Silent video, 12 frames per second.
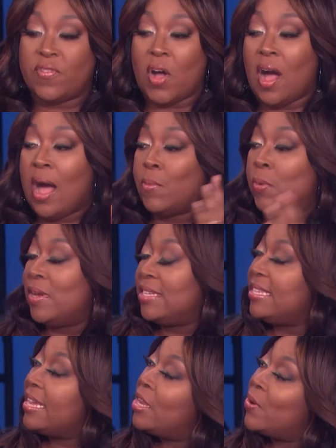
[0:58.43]
of all, we want to
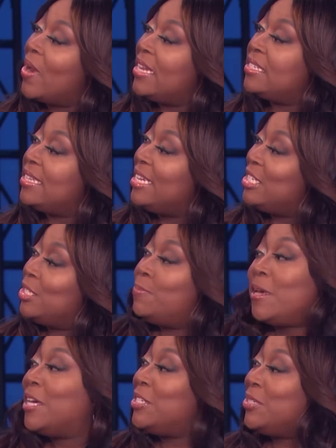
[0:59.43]
say congratulations
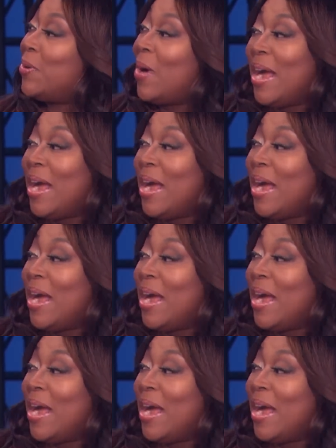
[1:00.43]
because you're